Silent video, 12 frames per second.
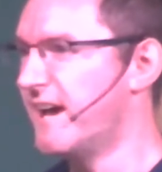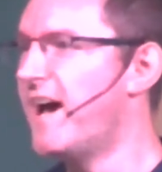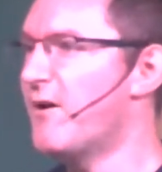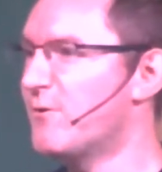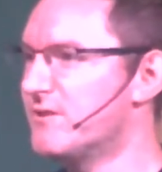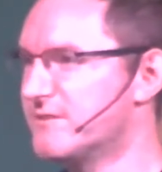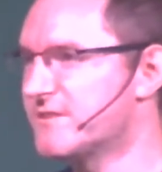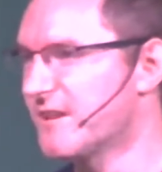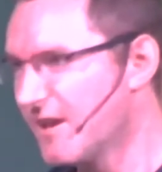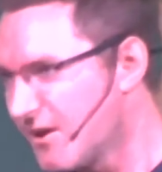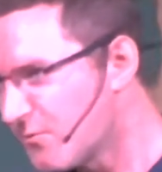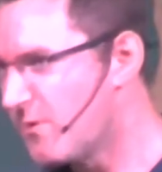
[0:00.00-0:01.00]
hours
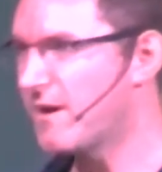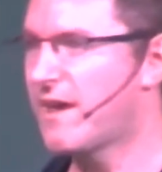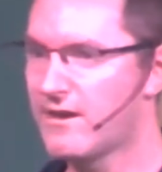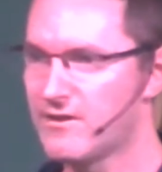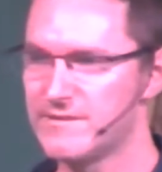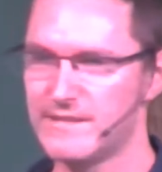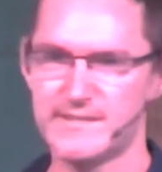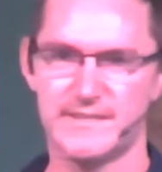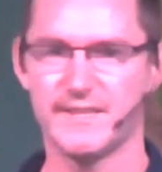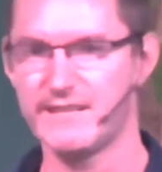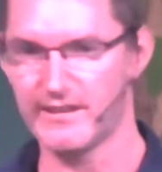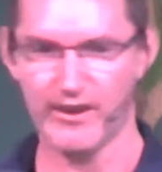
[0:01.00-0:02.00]
working on this
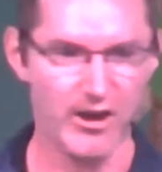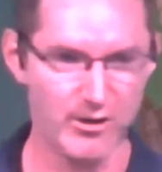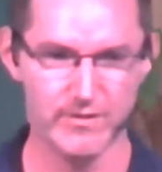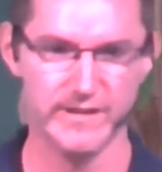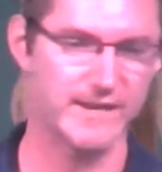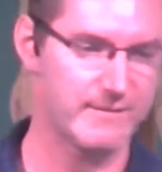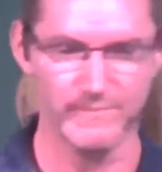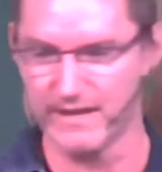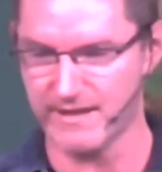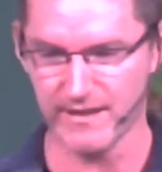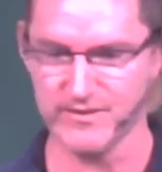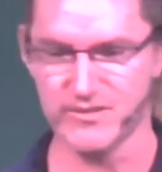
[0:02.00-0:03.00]
thing, honing it,
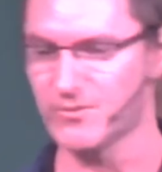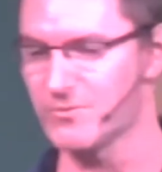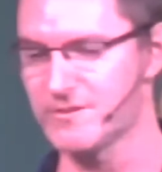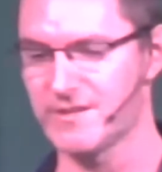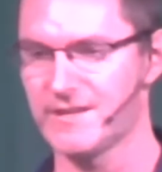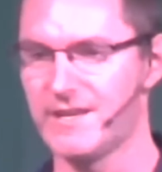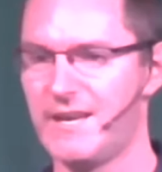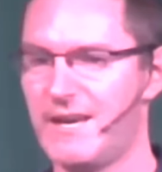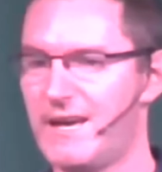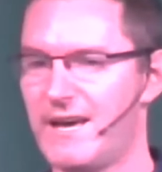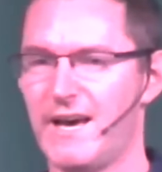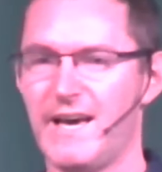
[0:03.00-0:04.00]
making sure that
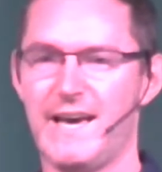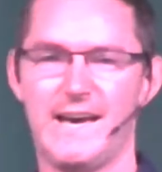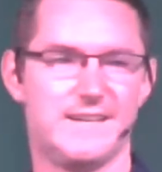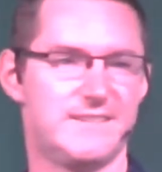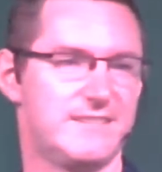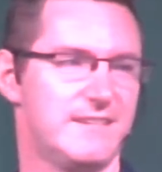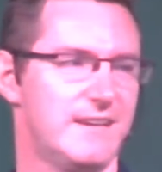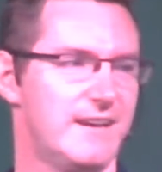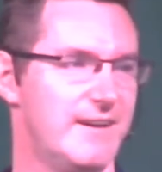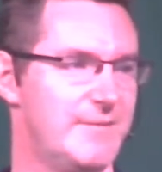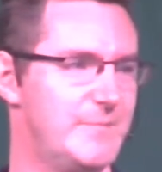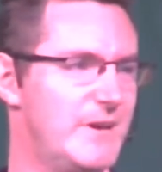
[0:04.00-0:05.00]
I had
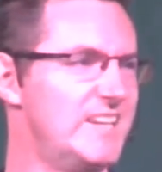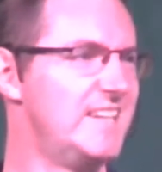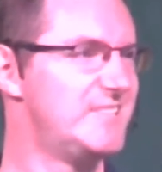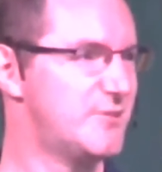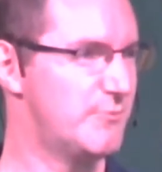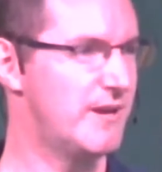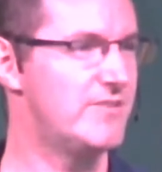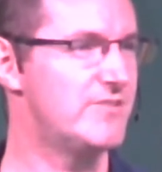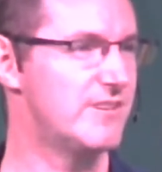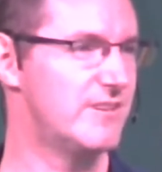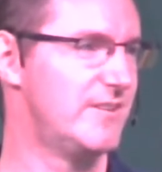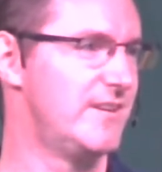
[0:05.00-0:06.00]

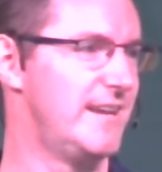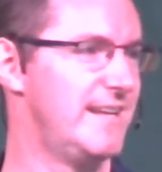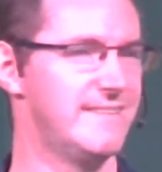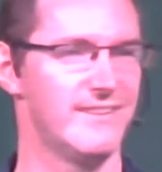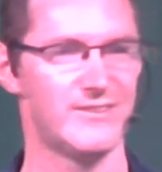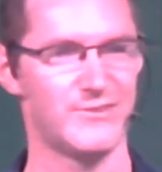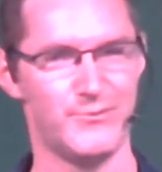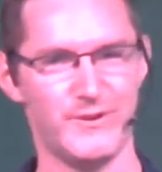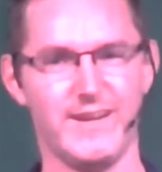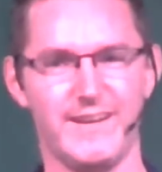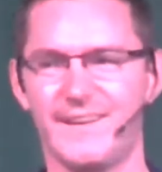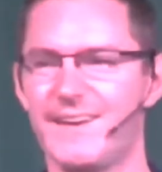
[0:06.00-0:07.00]
alliteration in the
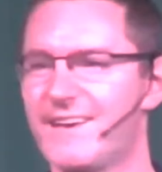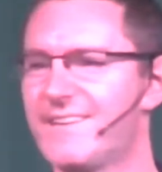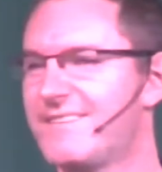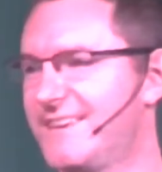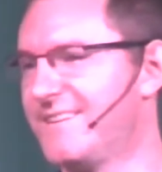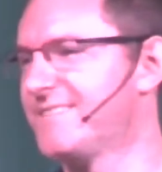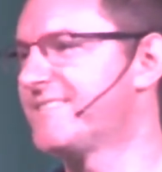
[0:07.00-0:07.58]
3 things